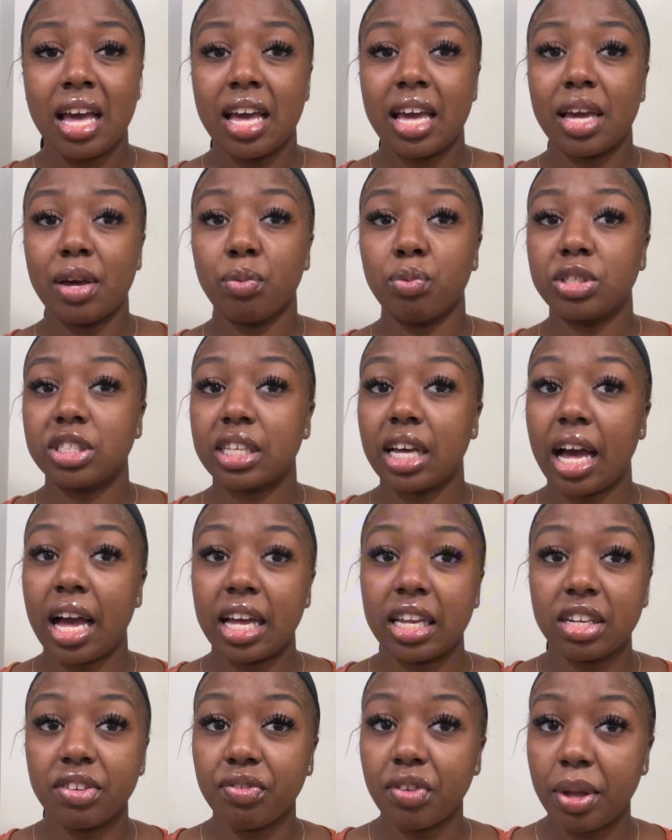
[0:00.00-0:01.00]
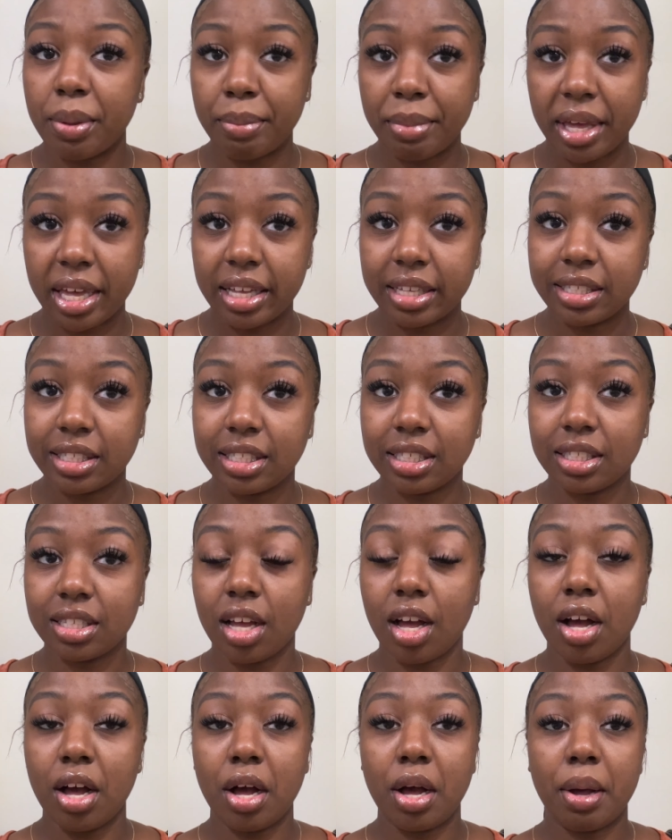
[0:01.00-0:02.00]
it was kind of a mess
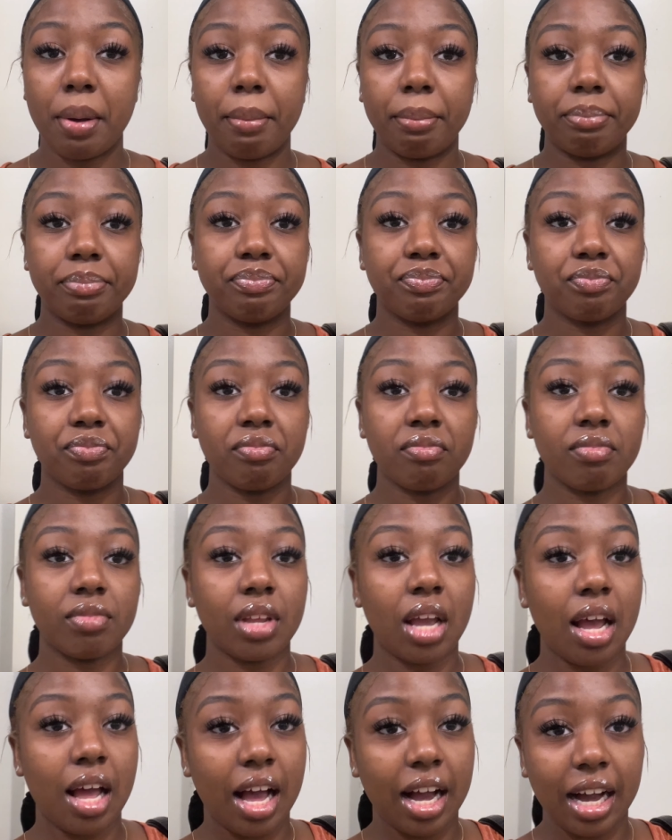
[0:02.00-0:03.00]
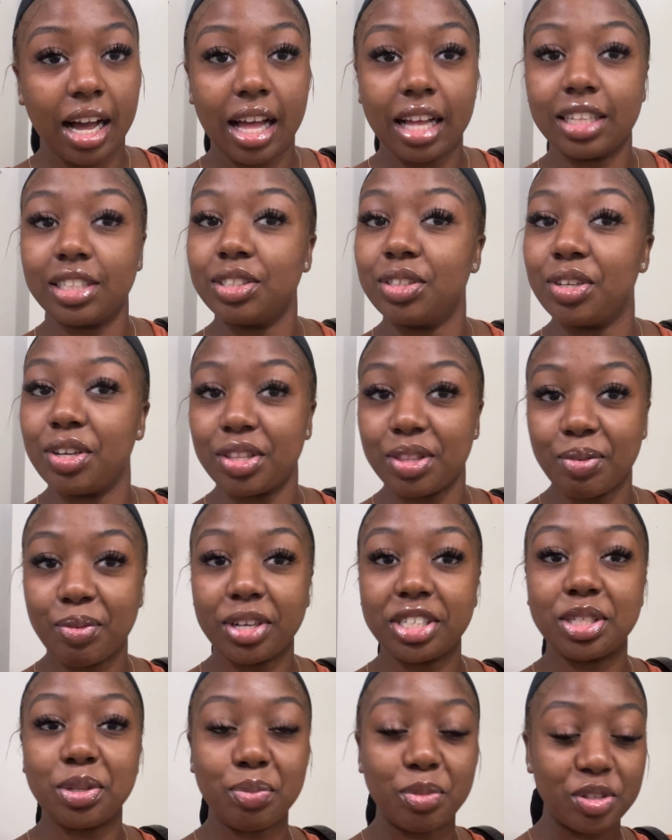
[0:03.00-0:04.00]
um i got you know the
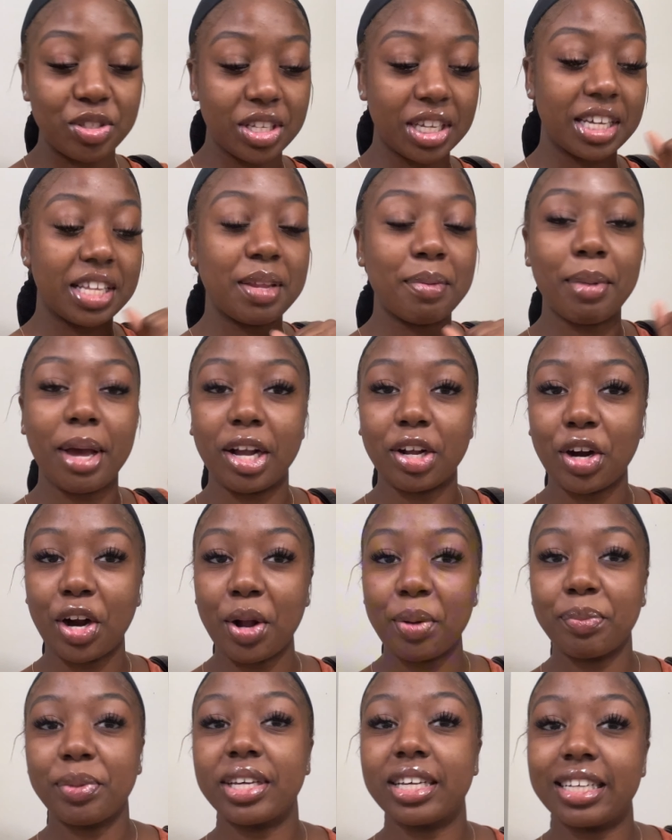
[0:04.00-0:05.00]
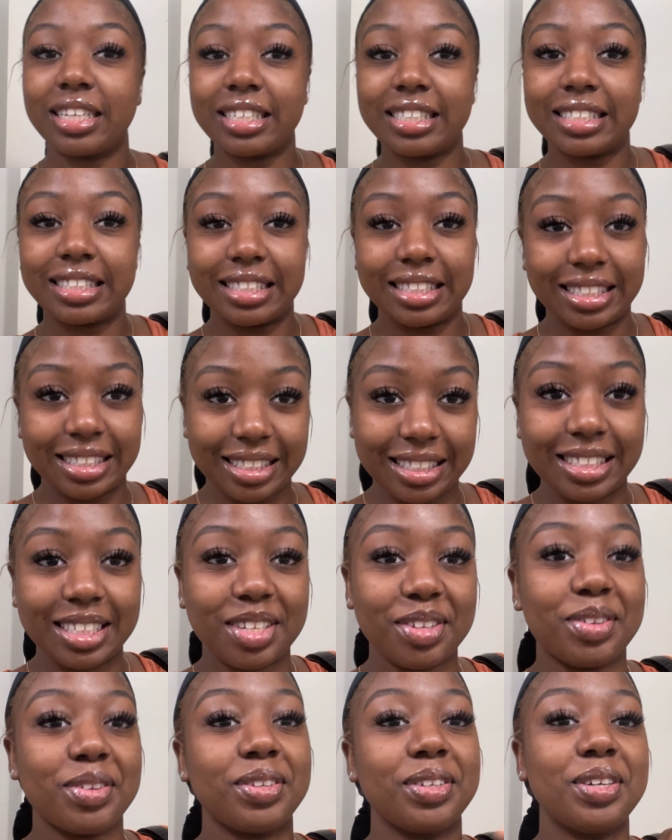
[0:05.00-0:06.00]
worship music in the background because
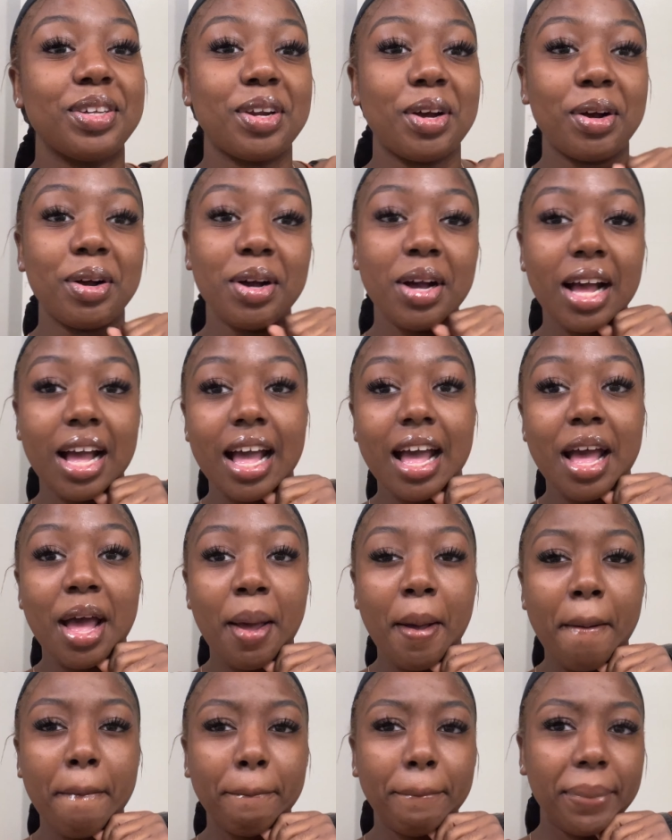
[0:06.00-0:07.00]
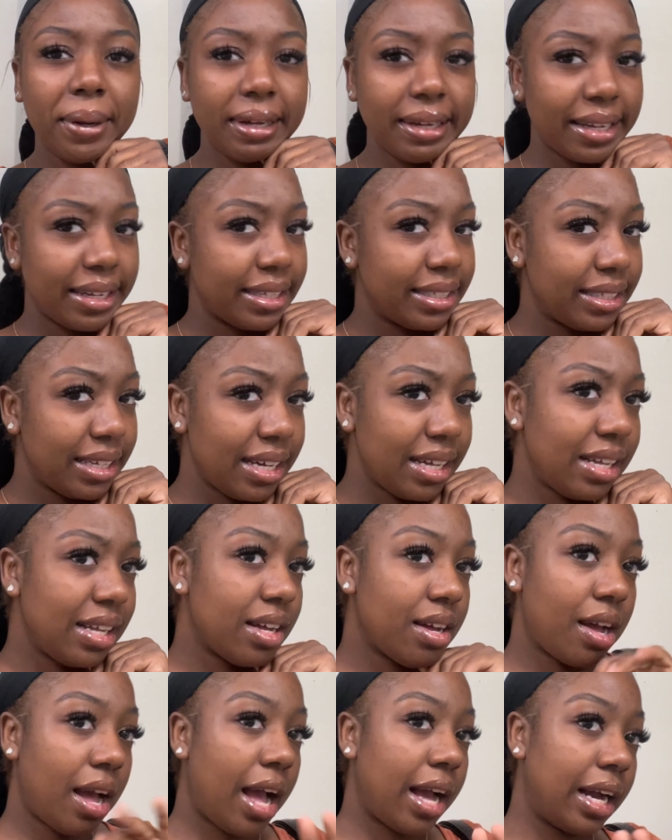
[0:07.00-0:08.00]
you know but
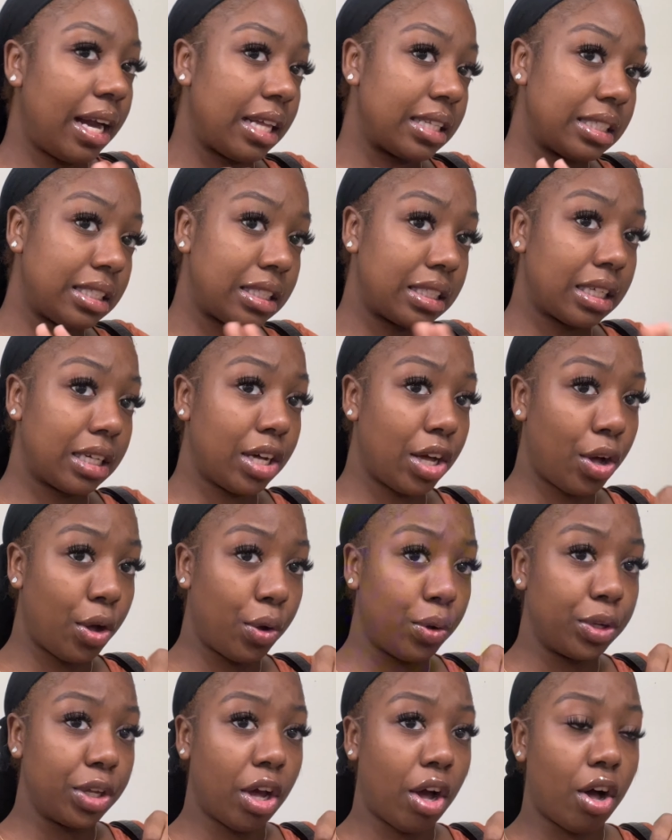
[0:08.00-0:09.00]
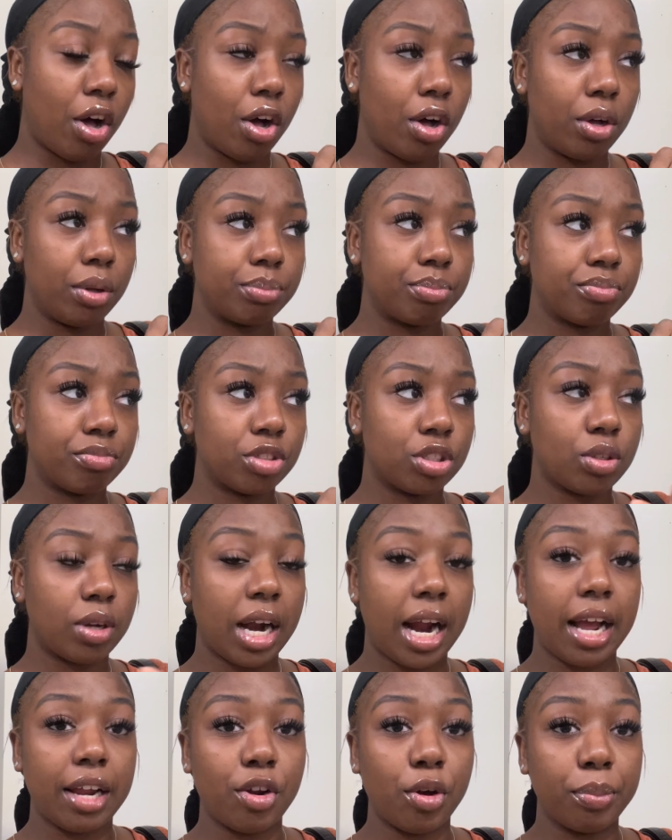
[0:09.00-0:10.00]
yeah i got to go y'all so
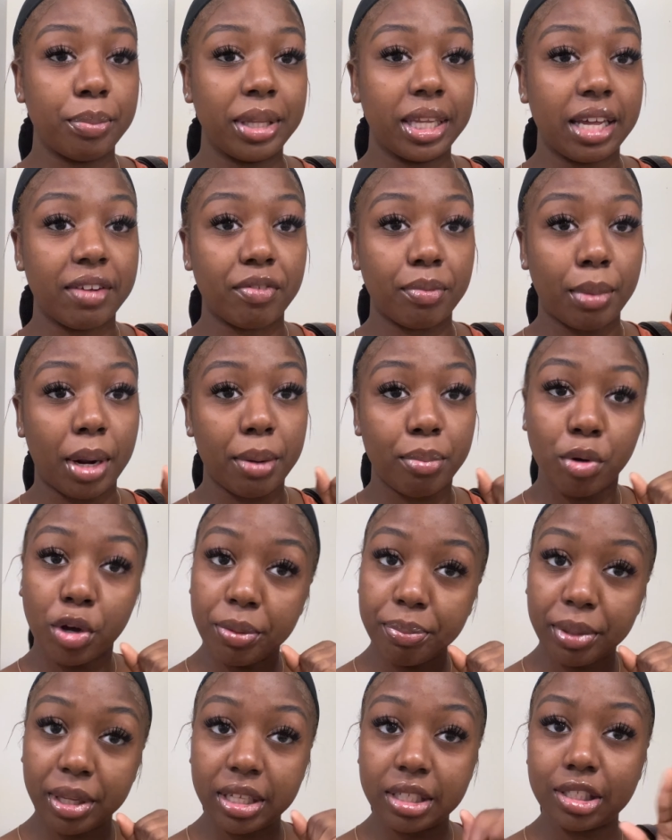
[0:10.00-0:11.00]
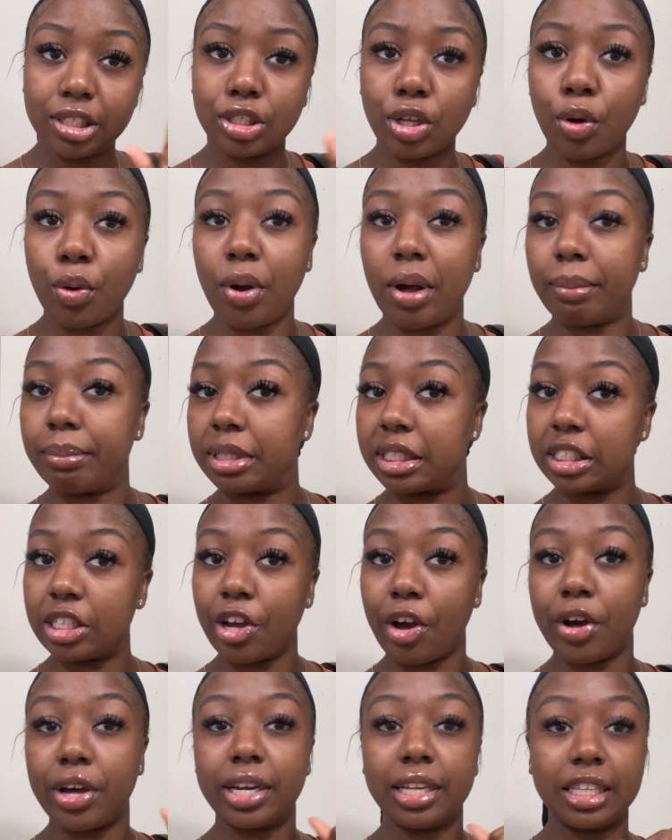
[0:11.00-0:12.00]
i don't be late for my appointment so i'm gonna see
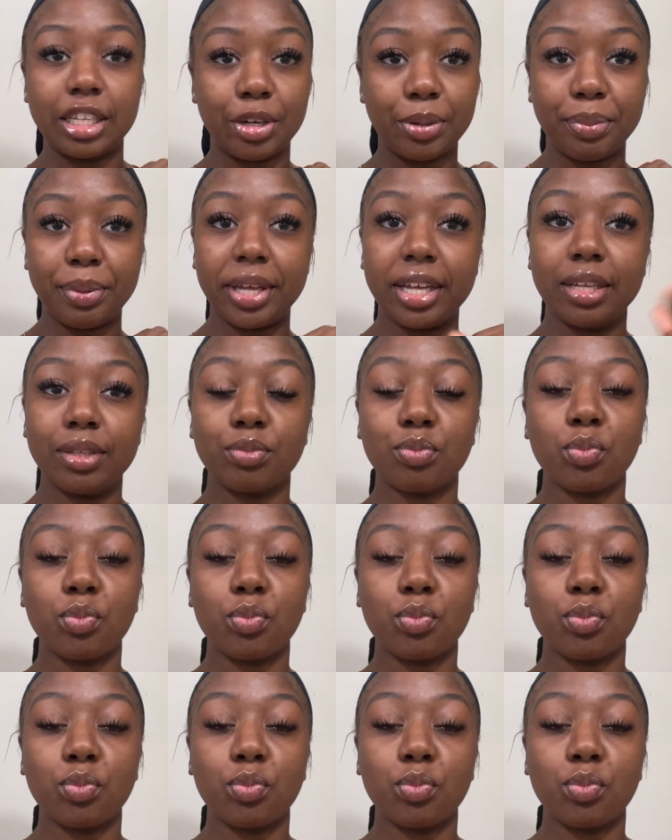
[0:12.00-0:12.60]
y'all in a little bit